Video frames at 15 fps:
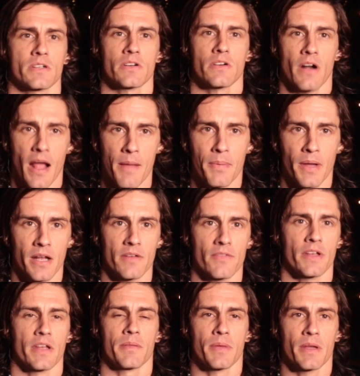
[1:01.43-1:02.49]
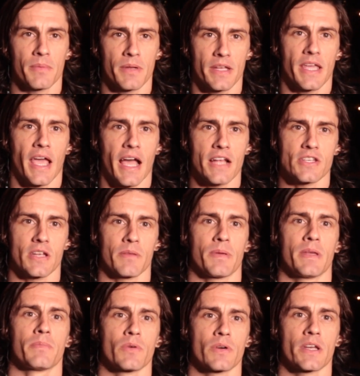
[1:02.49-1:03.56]
crap out of it and be able to catch it, and
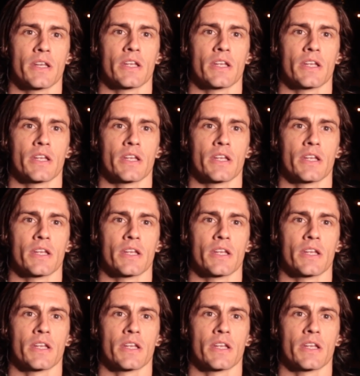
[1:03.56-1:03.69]
people can